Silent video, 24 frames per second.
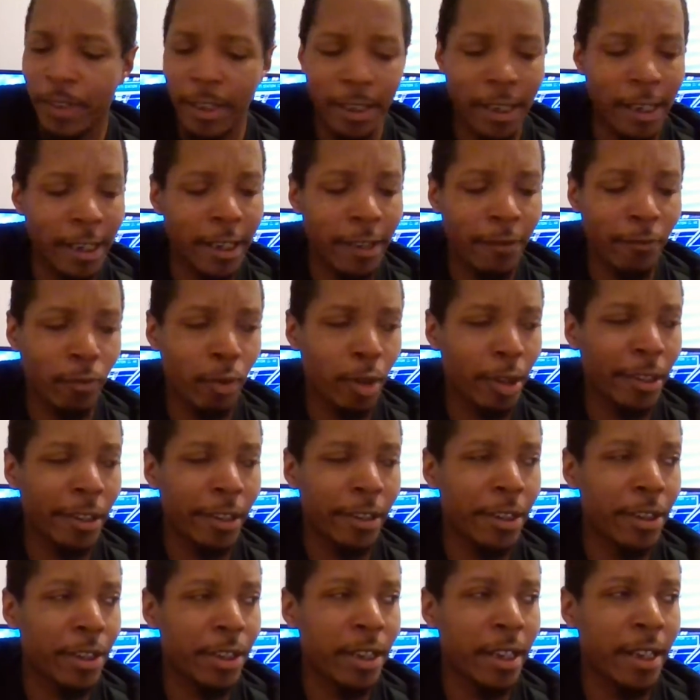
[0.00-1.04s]
And I didn't
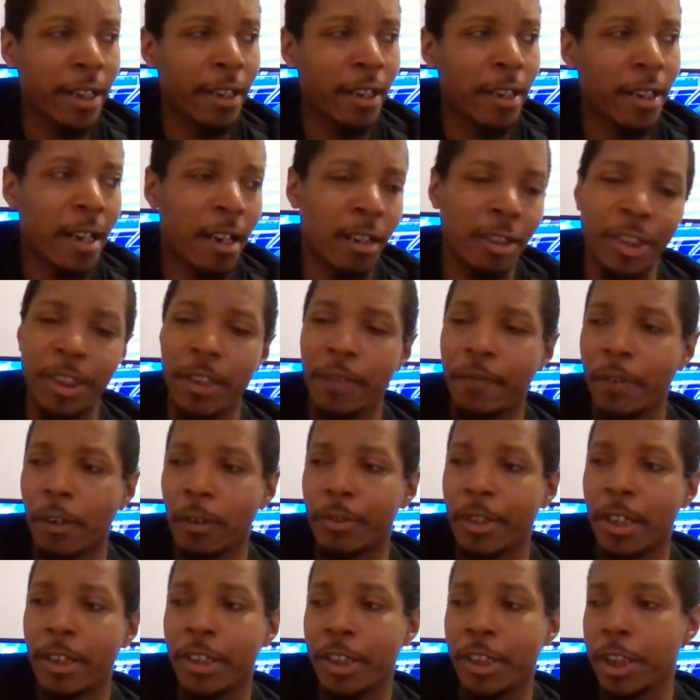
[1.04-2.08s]
really understand how she
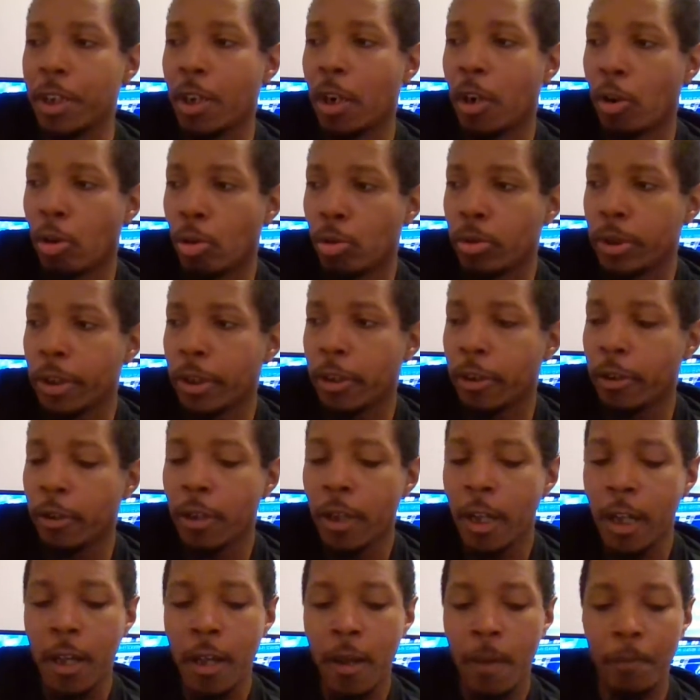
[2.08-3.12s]
felt that she owed her,